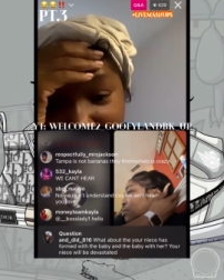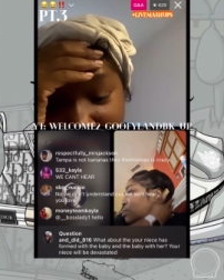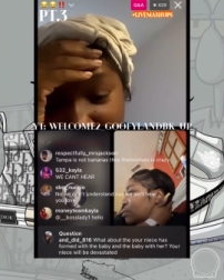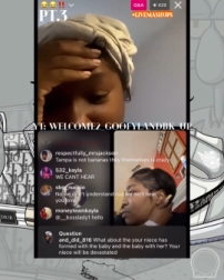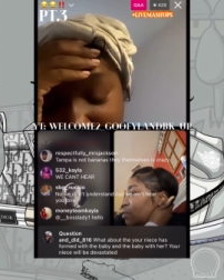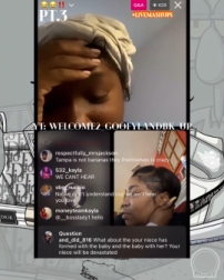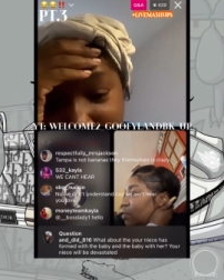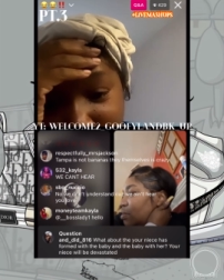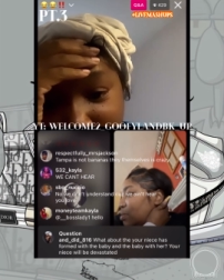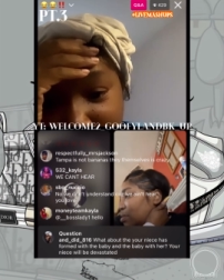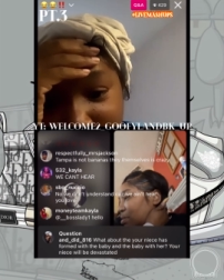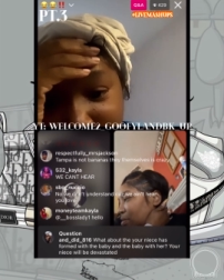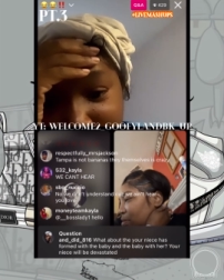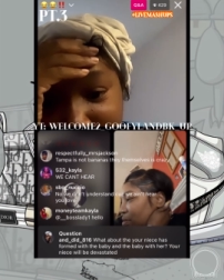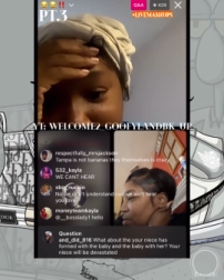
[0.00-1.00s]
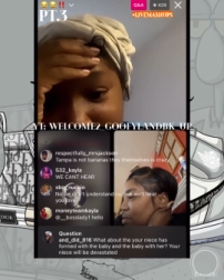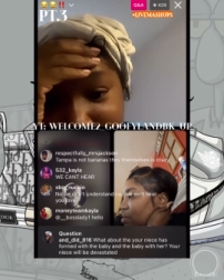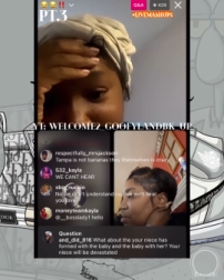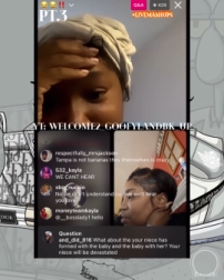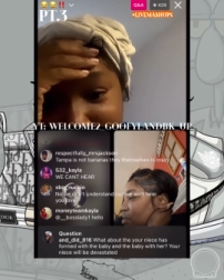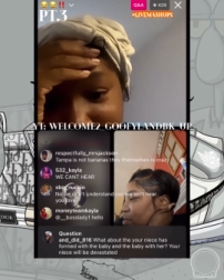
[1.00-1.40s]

I don't live like that.